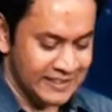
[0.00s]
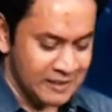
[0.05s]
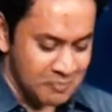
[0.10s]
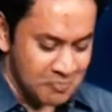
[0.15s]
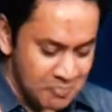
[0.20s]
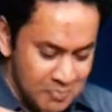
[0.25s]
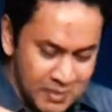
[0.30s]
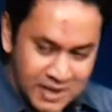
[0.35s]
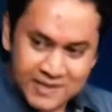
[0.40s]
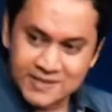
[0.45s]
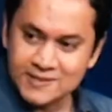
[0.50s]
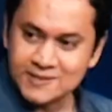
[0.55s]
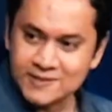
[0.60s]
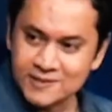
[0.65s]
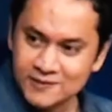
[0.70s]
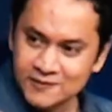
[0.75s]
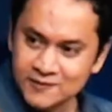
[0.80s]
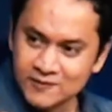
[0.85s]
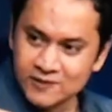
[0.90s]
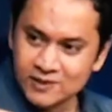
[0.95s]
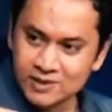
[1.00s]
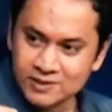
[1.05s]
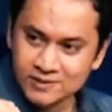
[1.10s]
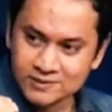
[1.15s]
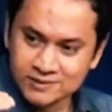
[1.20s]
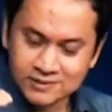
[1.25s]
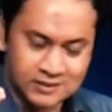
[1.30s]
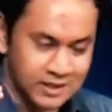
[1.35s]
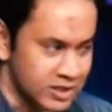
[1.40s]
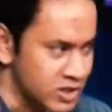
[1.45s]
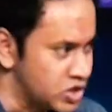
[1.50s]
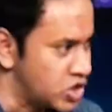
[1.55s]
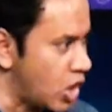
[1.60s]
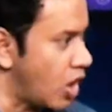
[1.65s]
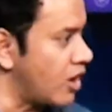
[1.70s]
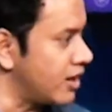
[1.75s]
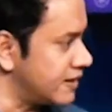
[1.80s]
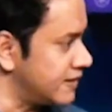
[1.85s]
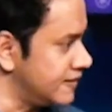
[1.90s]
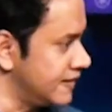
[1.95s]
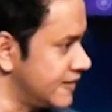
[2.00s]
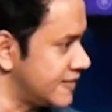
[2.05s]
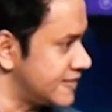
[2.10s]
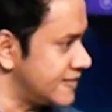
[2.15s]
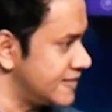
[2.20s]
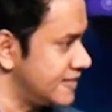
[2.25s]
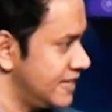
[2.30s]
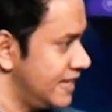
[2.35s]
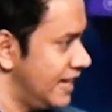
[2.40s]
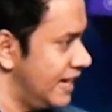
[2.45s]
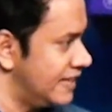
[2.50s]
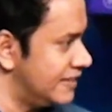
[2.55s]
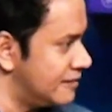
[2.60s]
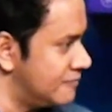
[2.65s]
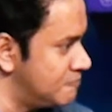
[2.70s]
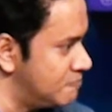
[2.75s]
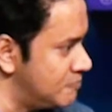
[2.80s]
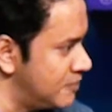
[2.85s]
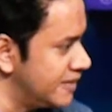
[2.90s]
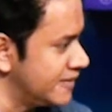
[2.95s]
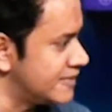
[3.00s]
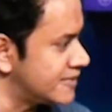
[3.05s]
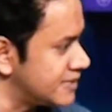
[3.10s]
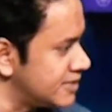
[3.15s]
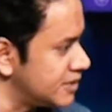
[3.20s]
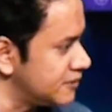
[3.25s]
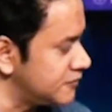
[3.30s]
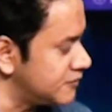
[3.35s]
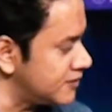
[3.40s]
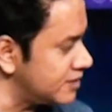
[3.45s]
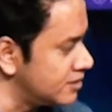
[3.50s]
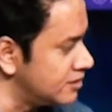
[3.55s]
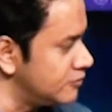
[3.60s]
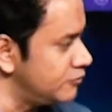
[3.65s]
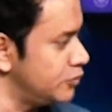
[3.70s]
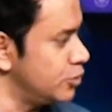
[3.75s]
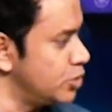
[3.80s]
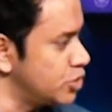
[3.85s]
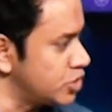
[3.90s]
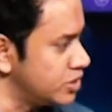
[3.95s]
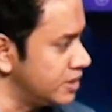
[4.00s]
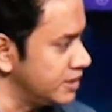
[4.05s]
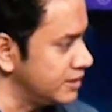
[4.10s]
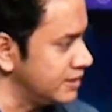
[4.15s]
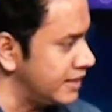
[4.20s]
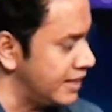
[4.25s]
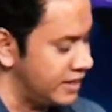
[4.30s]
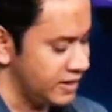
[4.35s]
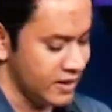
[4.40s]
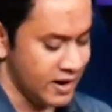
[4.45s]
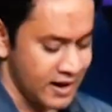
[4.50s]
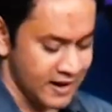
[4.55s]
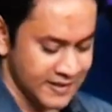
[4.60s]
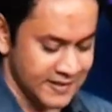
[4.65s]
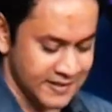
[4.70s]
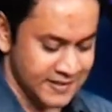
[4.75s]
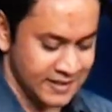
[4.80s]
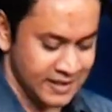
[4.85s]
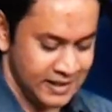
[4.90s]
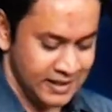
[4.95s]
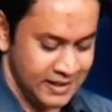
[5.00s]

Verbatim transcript: the midst of the darkness, in the midst of confusion and chaos,